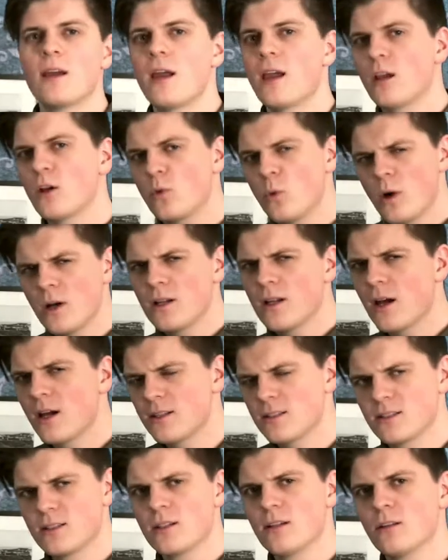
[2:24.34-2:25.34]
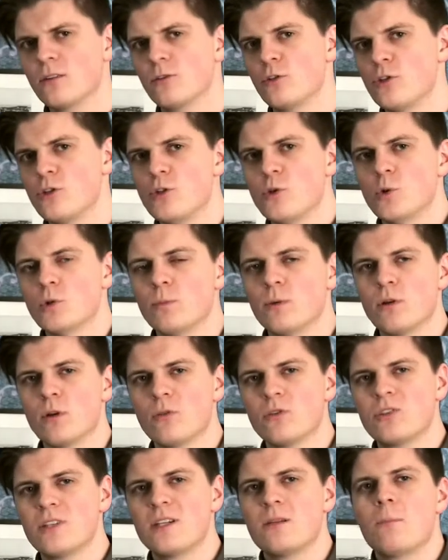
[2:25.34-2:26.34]
quite nice skill to use
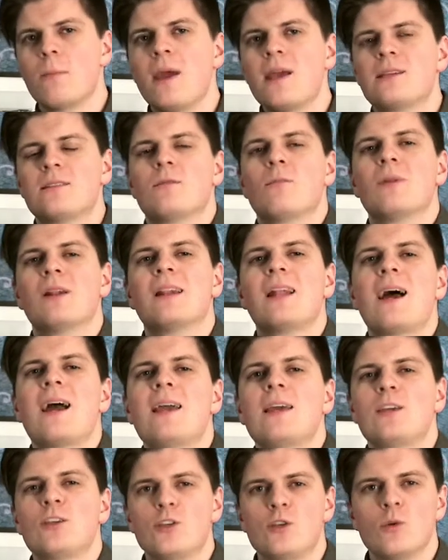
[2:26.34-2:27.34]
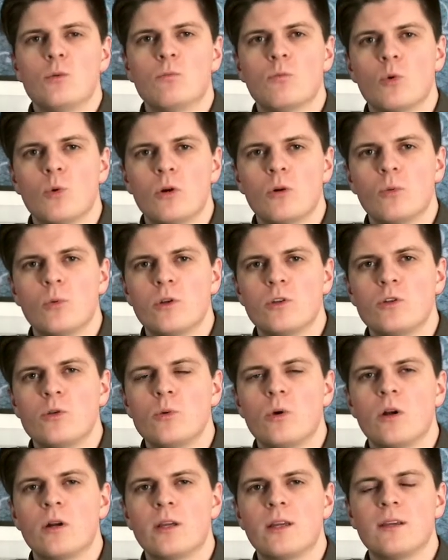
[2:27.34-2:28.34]
because it makes them like you more when you
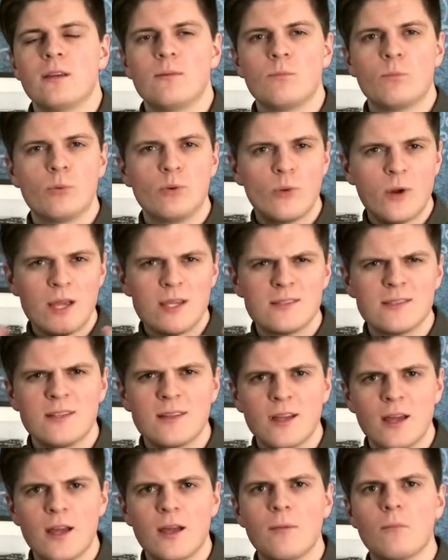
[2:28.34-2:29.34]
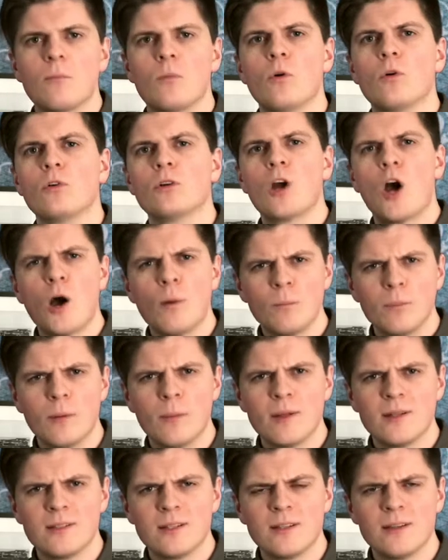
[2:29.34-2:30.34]
are praising them or
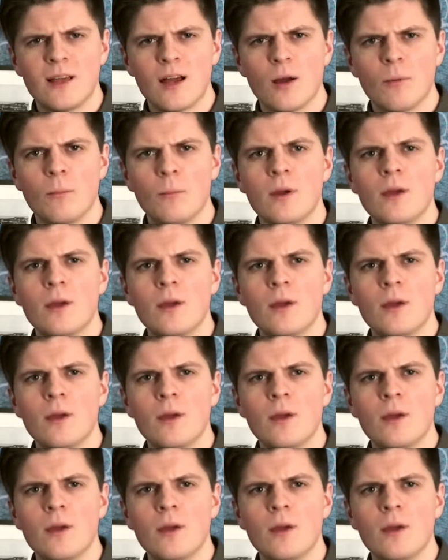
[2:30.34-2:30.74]
complimenting them,